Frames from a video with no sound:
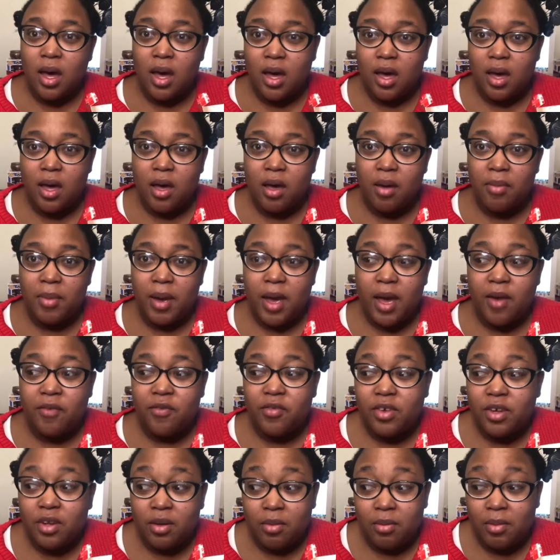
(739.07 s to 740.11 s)

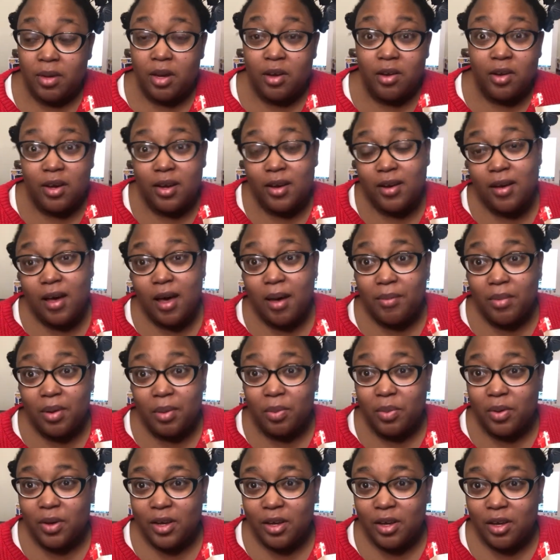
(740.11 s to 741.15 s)
African-American
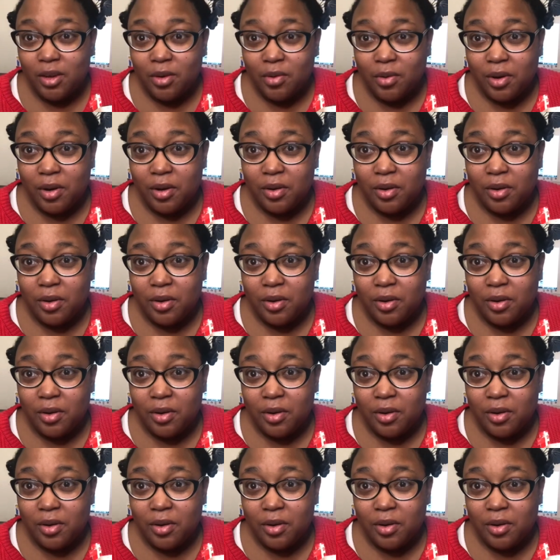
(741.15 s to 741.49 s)
comic book hero.